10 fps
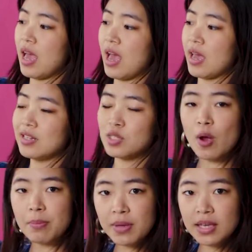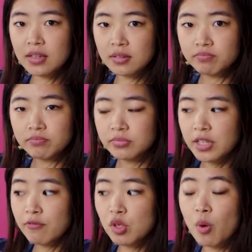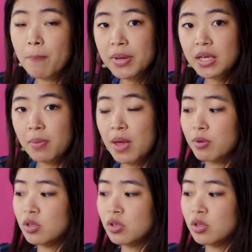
and it's quite big. If you want bigger paper,